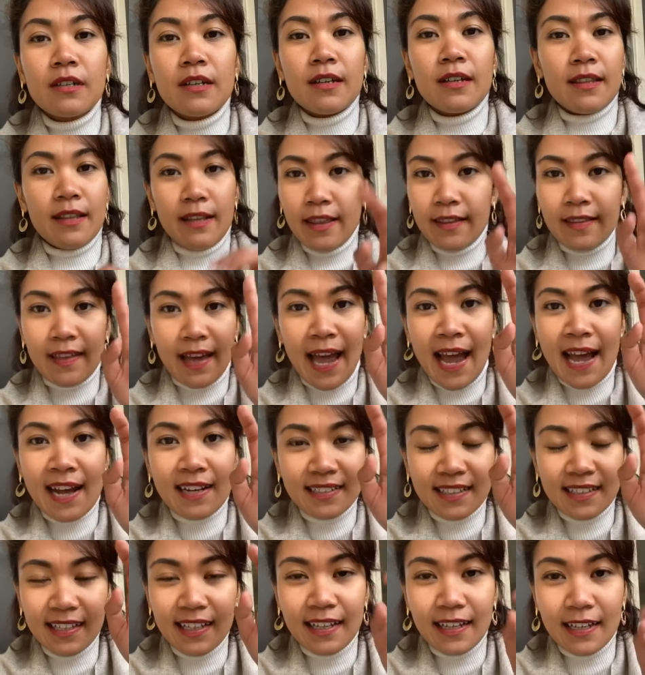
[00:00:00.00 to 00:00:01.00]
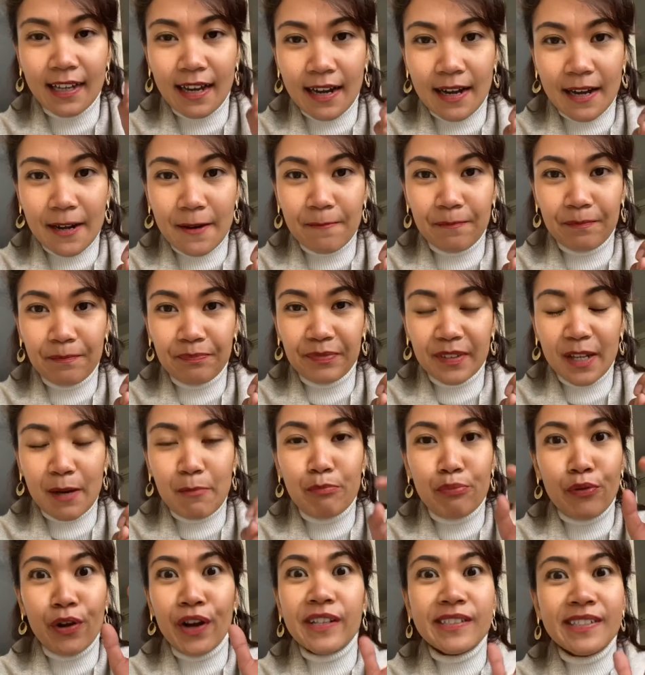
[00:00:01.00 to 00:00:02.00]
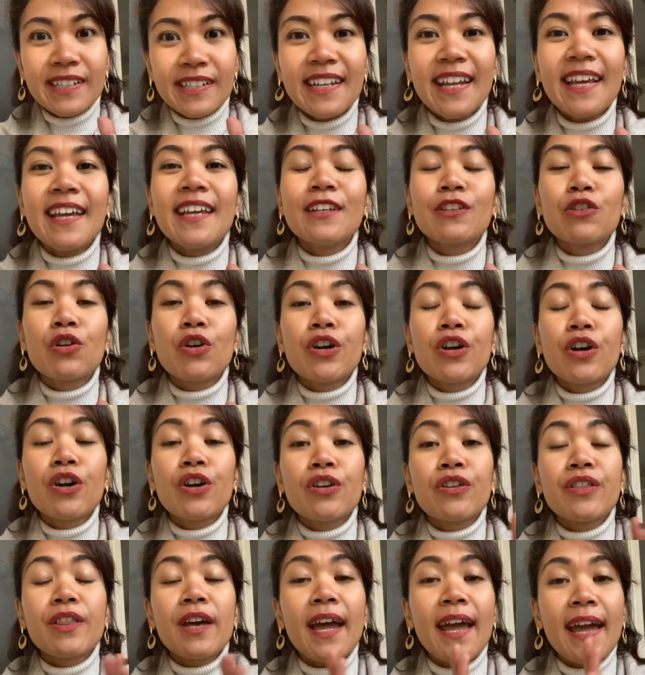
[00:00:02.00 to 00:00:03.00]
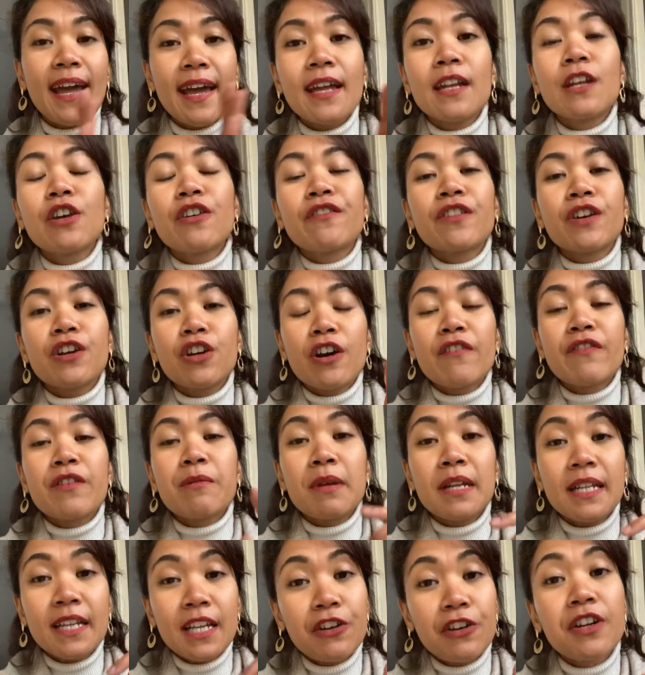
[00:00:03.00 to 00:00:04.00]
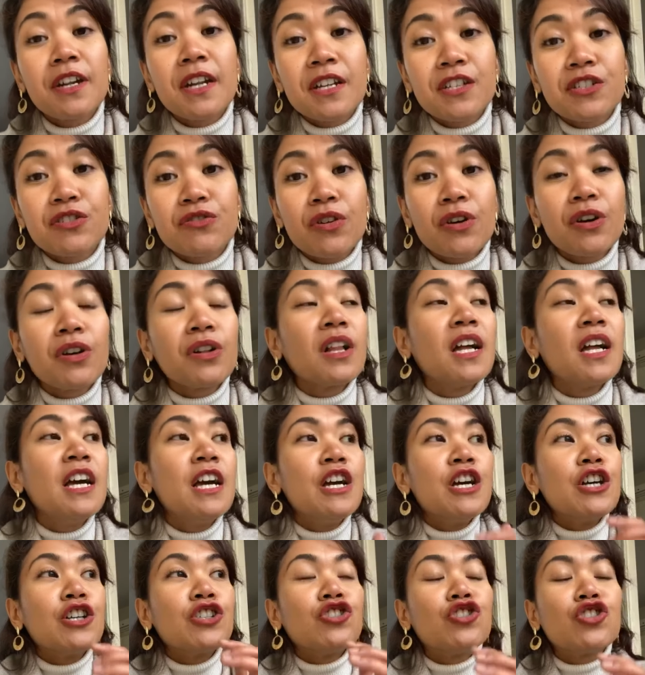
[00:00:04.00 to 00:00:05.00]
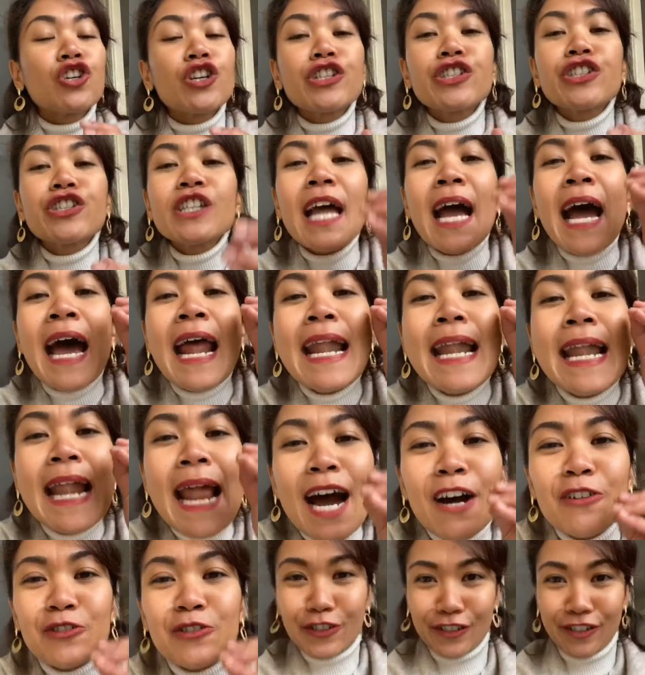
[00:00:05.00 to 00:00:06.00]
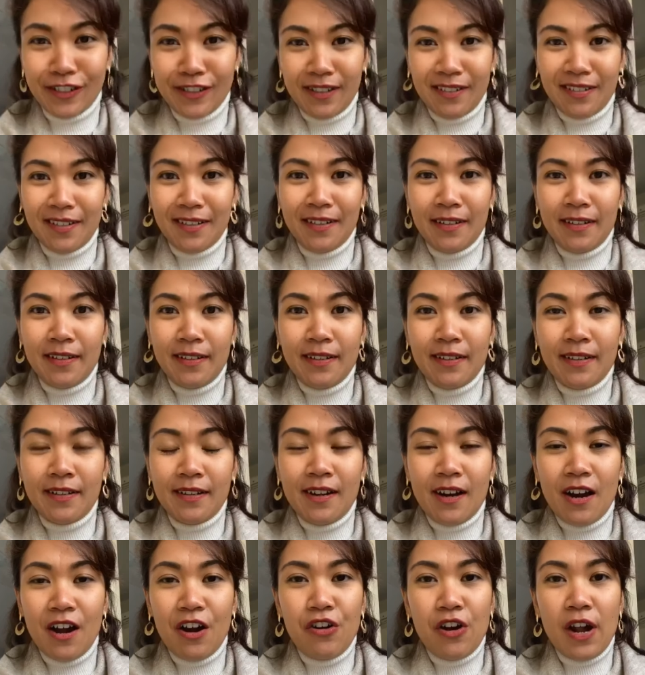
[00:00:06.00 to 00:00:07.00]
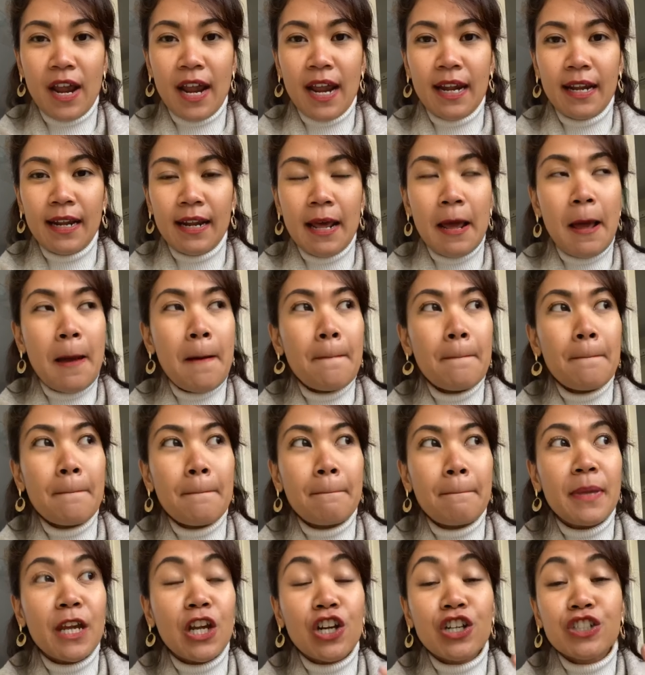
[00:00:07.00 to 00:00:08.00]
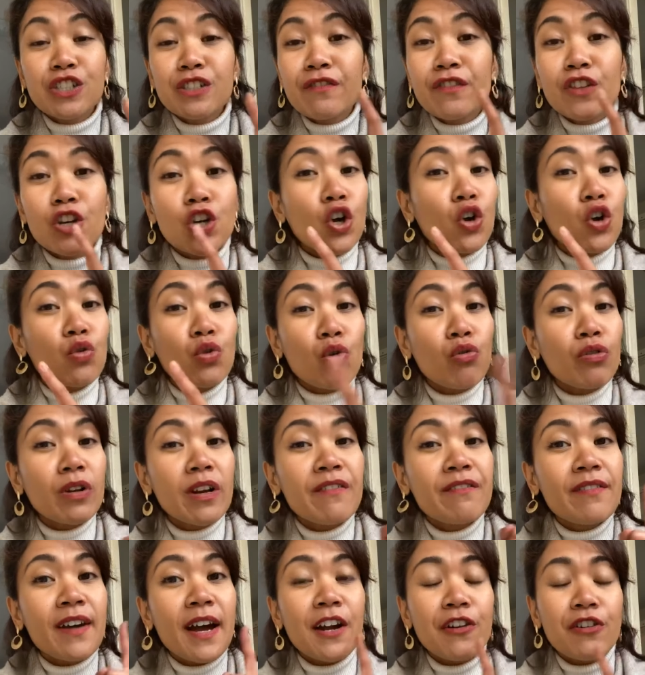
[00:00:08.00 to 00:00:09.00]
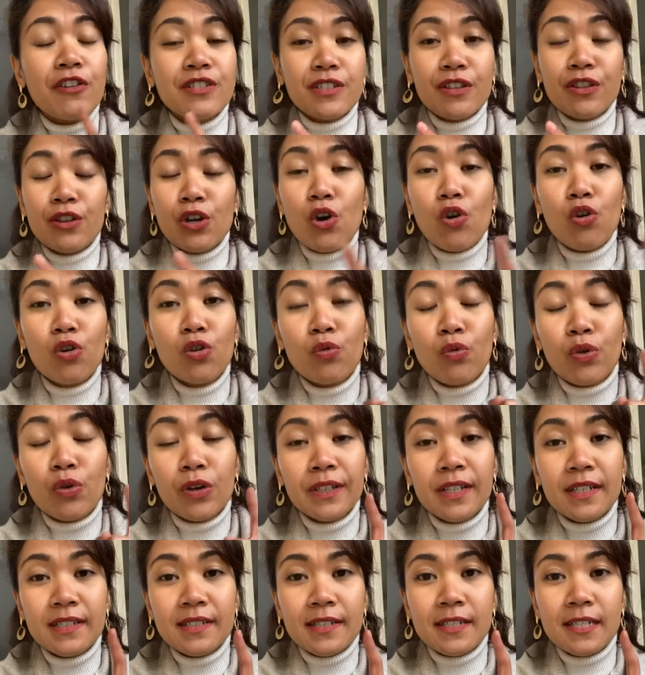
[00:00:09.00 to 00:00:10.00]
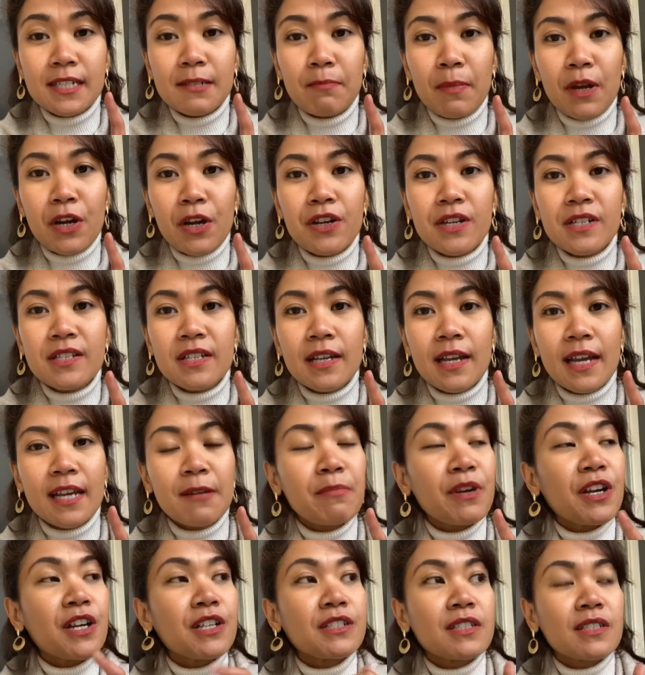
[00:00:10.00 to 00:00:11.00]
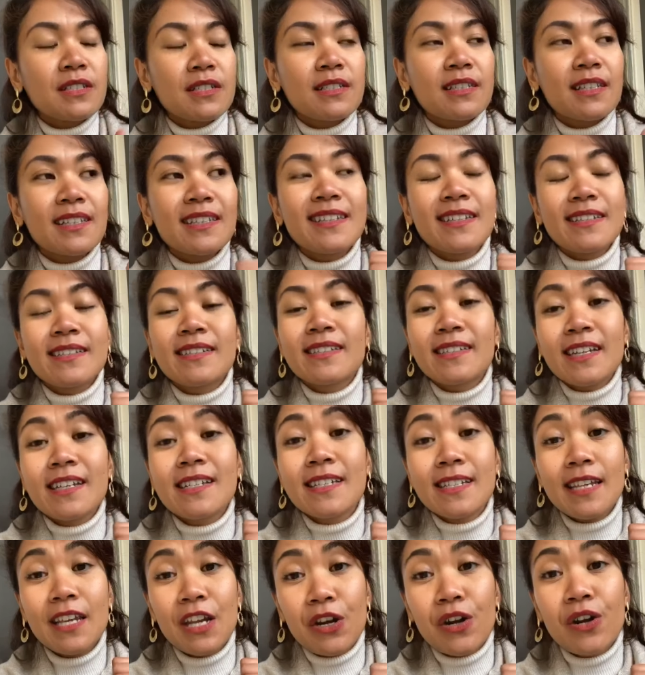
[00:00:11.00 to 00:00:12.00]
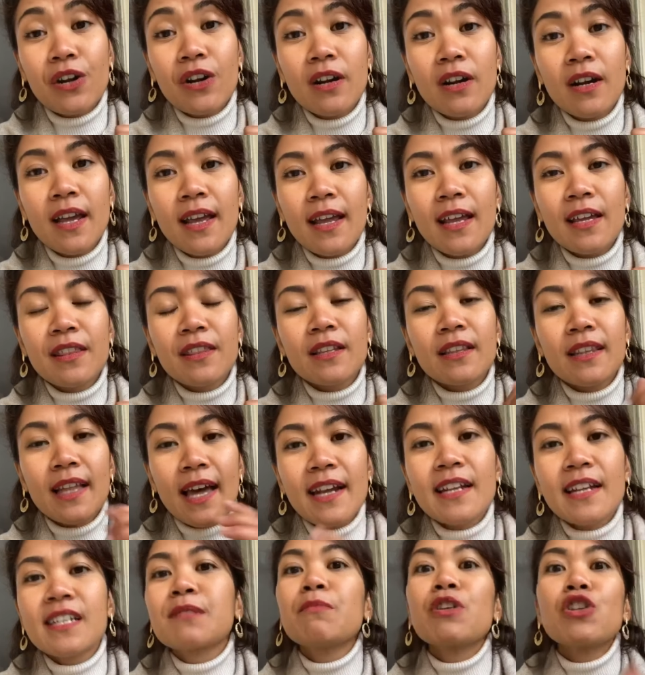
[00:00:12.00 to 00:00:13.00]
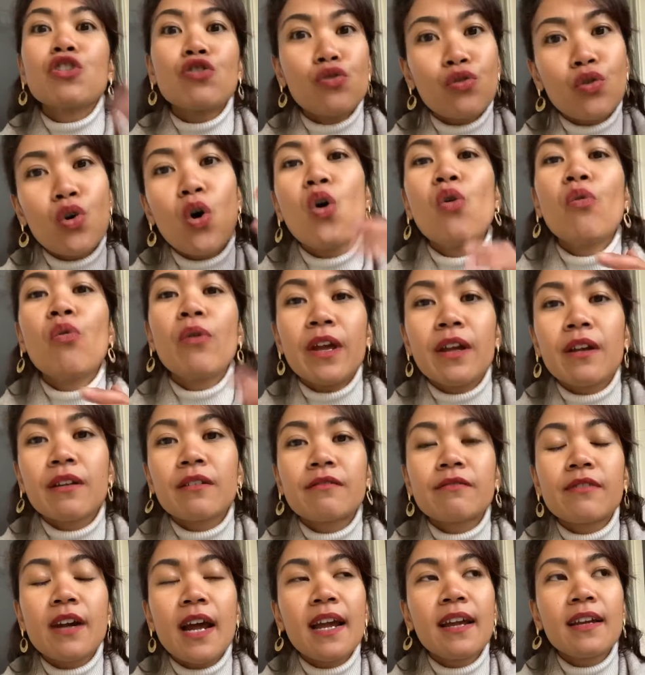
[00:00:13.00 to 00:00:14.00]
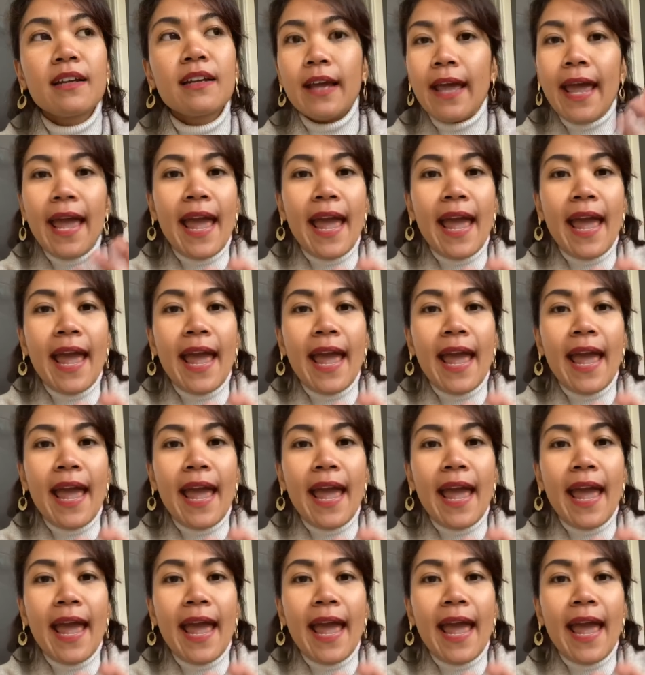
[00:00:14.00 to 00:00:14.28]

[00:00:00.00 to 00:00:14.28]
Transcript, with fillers: the acting um, president or, or the head of the government here in Israel, just announced, all right, because of the coronavirus that the whole world is experiencing and because the statistics here in the land has been growing, right?